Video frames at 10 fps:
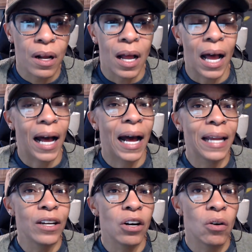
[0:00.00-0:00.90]
I
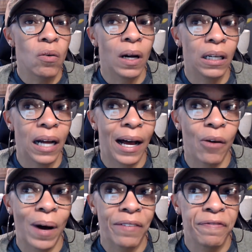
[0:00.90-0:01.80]
know how
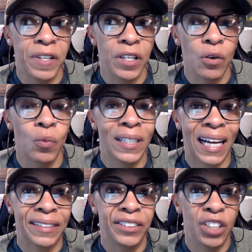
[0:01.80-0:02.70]
I feel when I
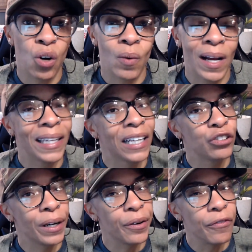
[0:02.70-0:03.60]
don't, and I try
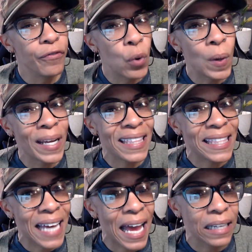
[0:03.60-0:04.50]
to avoid
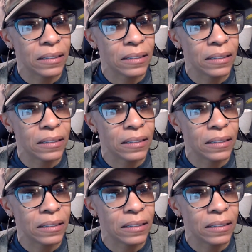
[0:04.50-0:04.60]
that.